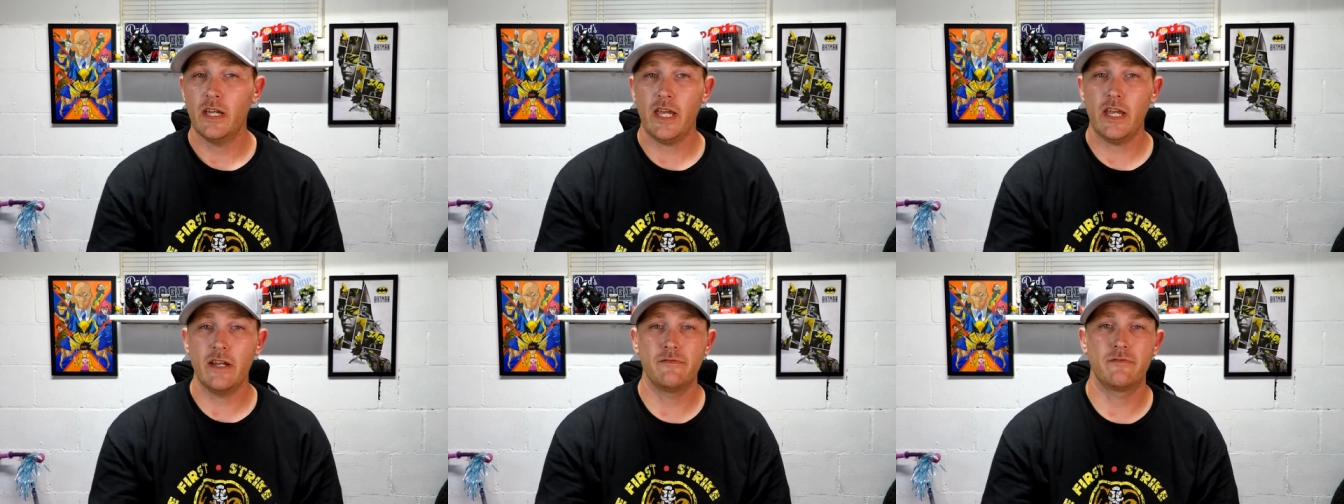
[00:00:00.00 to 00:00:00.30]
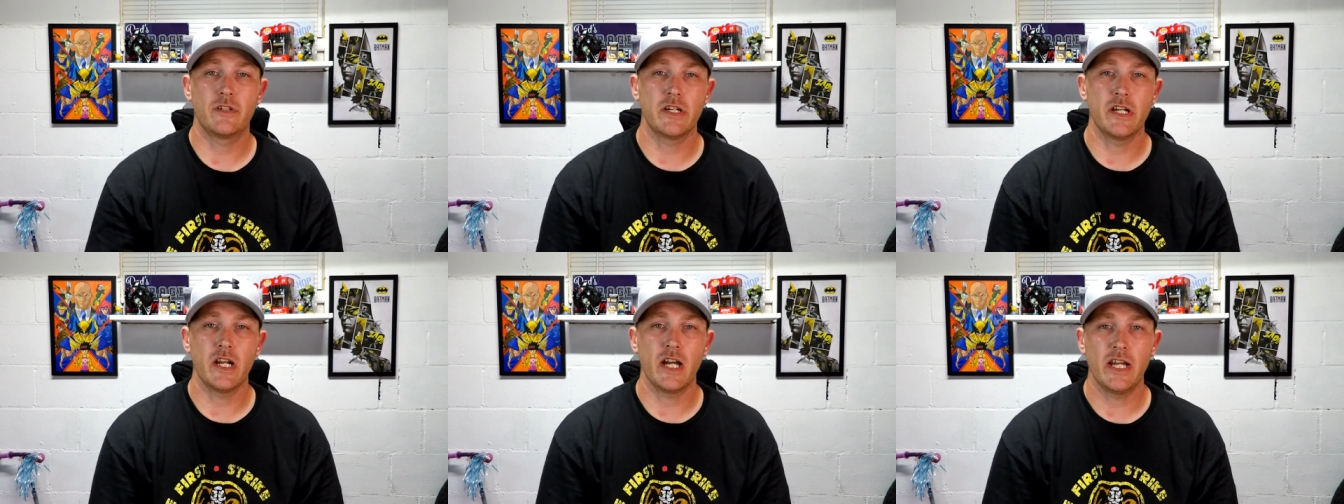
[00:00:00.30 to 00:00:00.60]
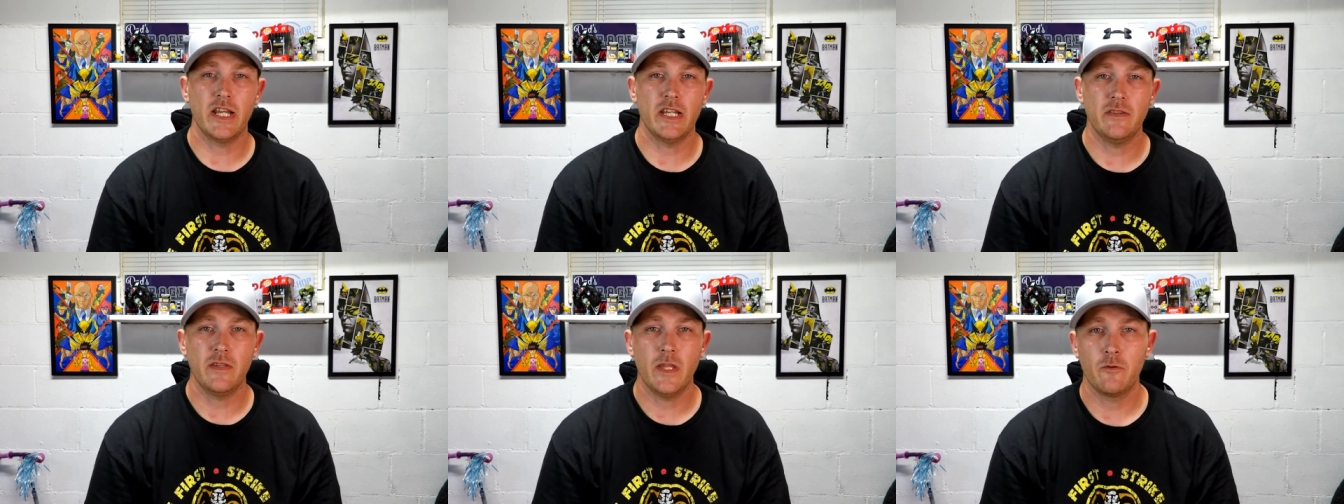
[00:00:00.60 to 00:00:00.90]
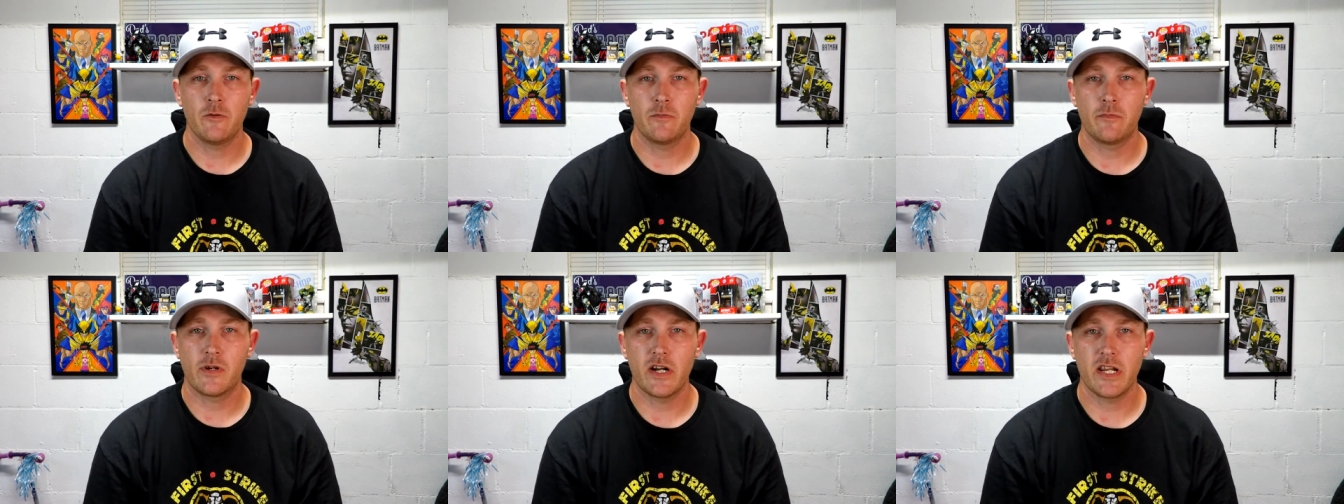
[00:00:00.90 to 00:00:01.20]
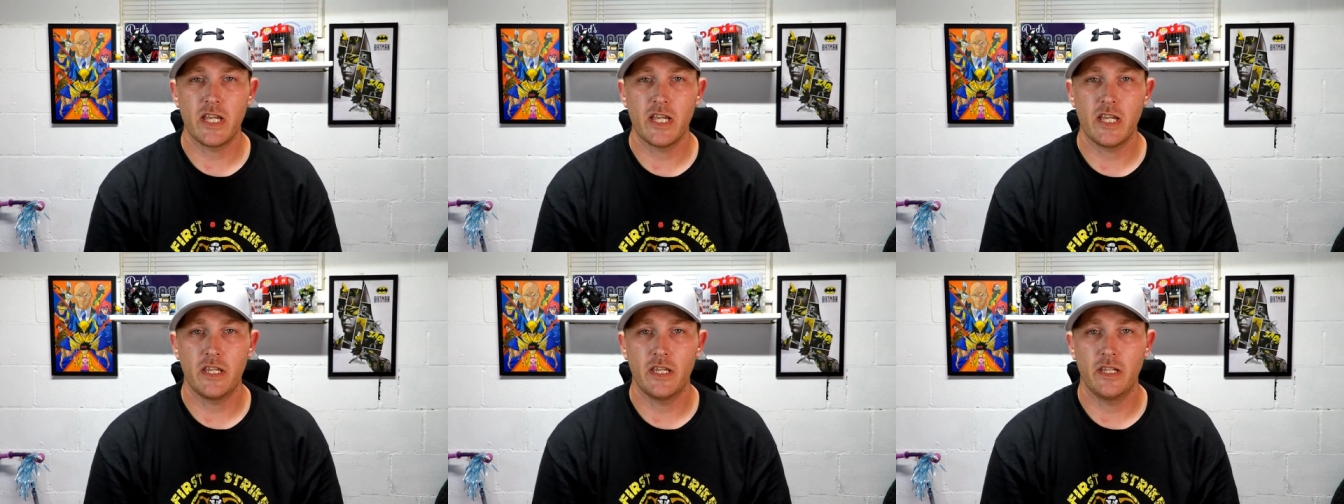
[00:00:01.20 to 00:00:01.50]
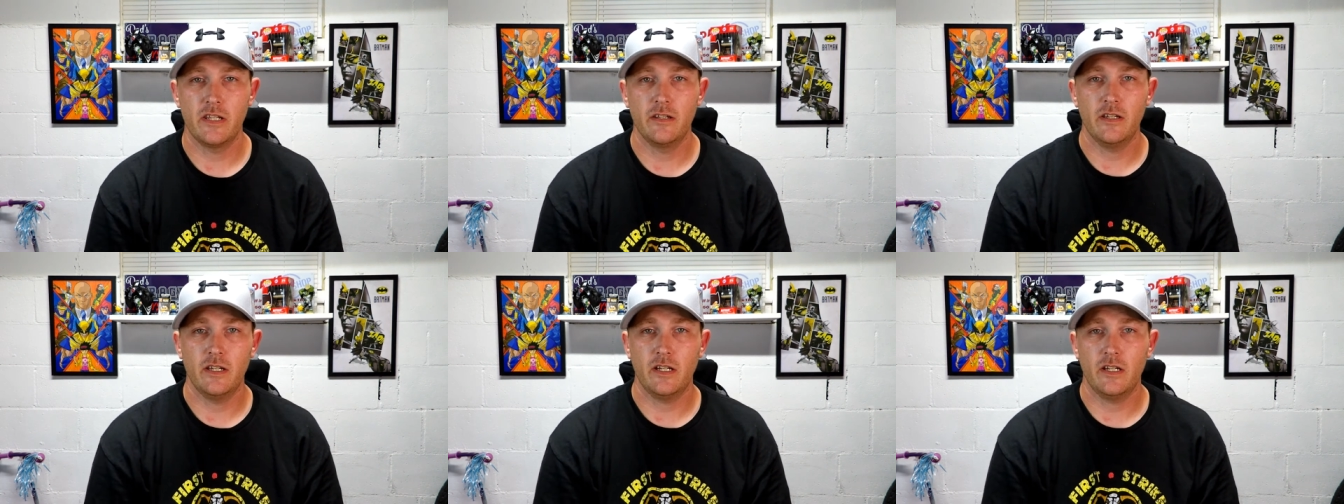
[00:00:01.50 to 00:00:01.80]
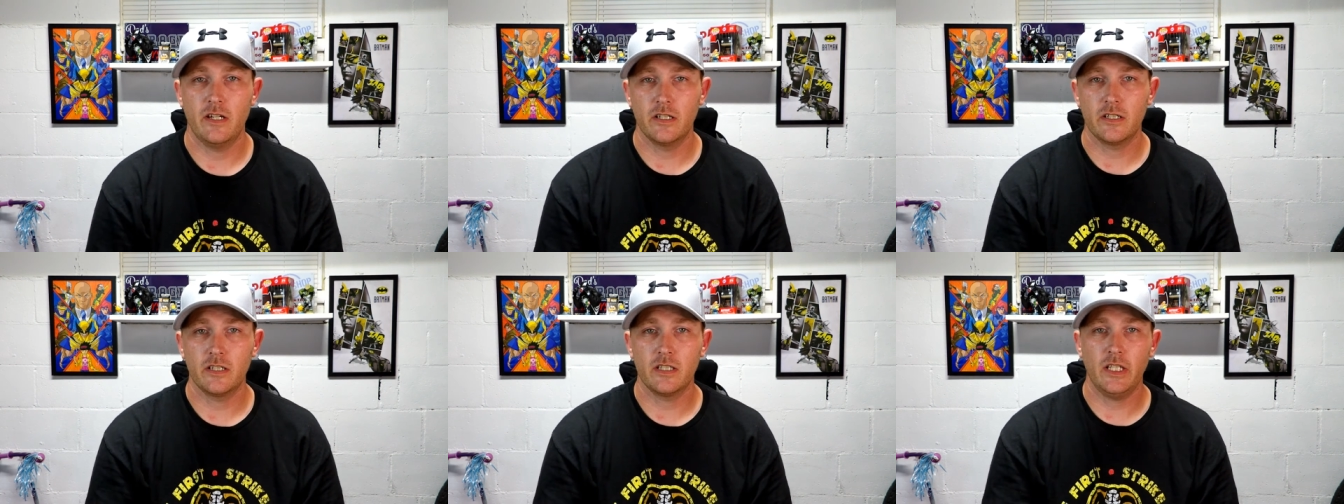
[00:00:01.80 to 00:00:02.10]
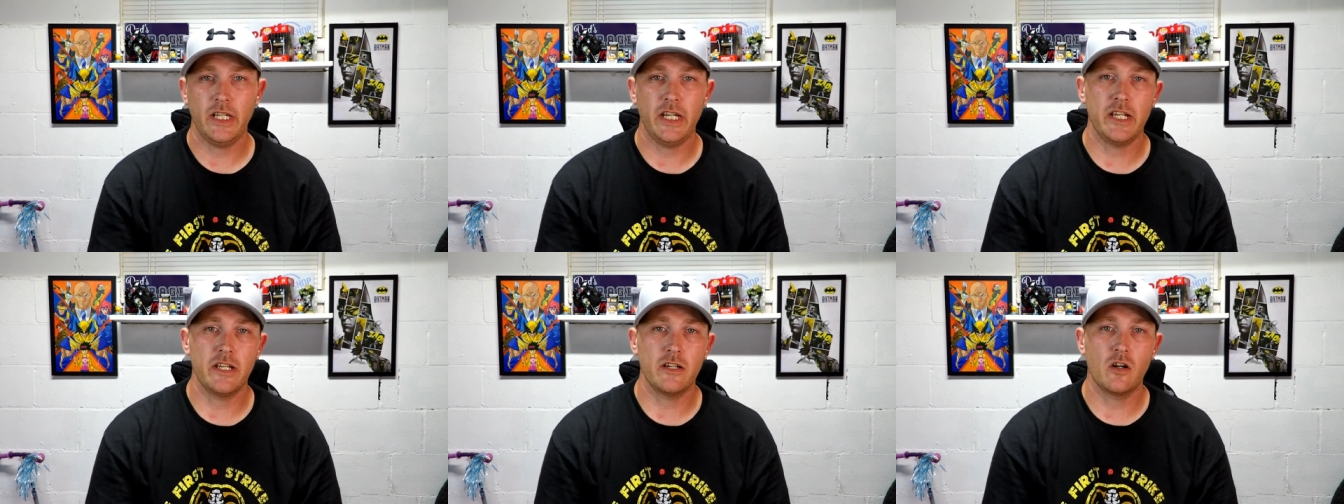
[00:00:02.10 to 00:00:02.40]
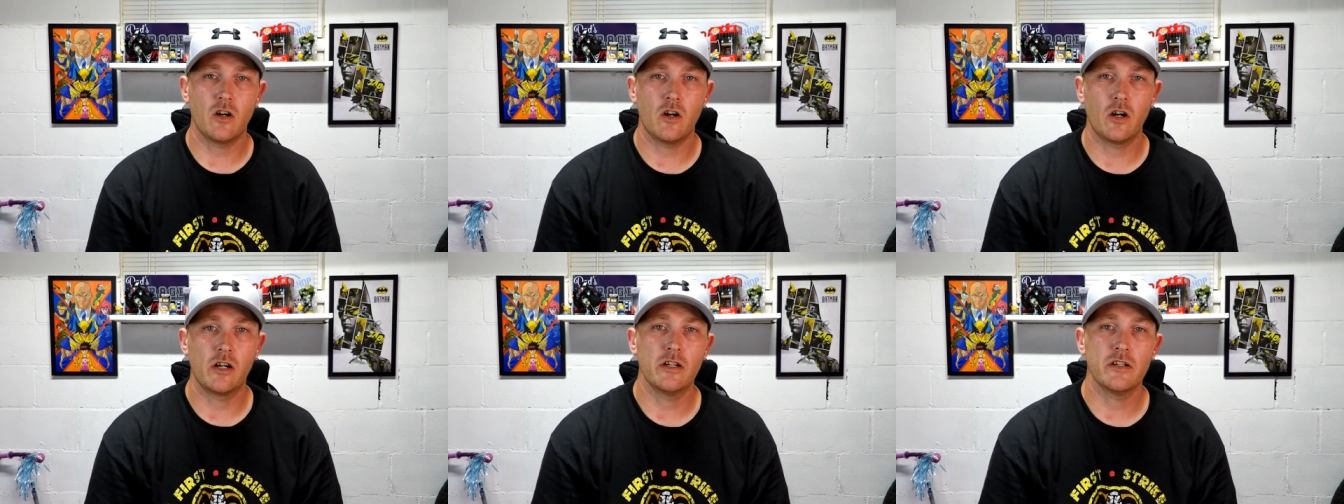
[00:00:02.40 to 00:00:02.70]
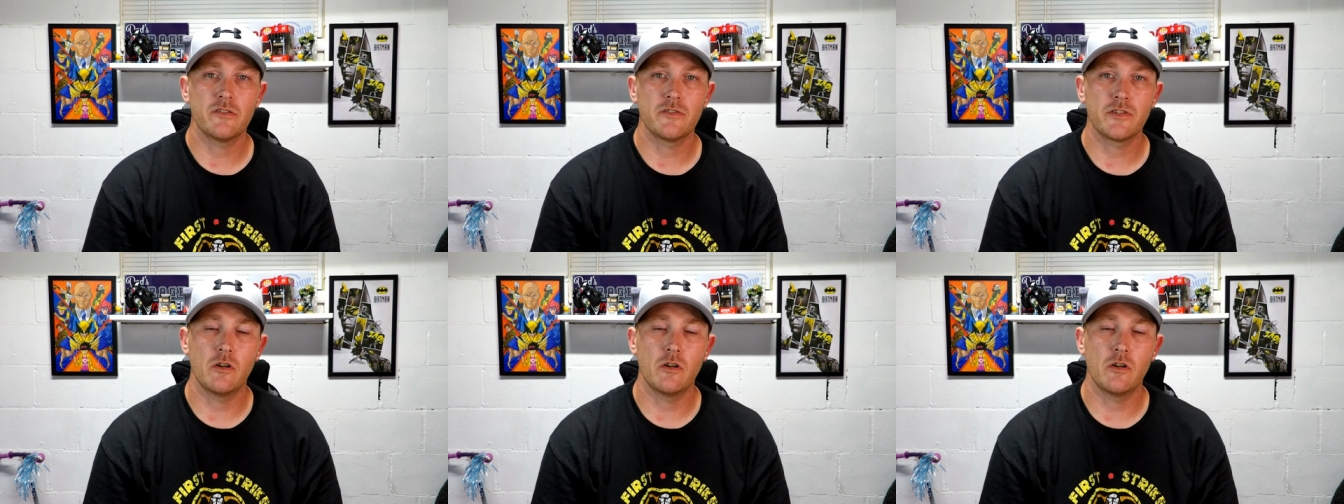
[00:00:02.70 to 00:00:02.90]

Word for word: every night. They would bring in a cleaning cart.